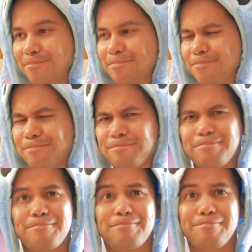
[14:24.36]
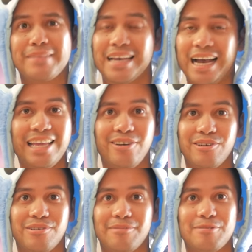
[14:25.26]
It's so cute. I don't
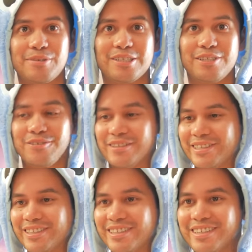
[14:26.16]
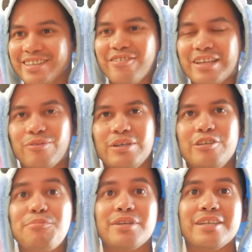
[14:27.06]
know what I'm supposed to do with it. Like, what do
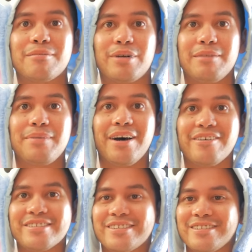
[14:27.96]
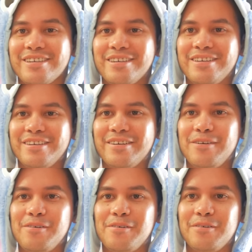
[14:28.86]
you put in a bread pouch?
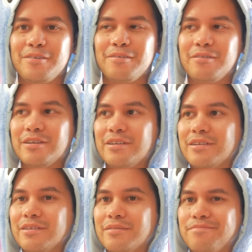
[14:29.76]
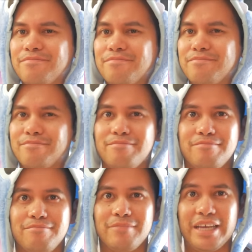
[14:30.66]
Cheese.
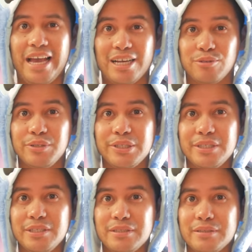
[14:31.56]
Like actual cheese?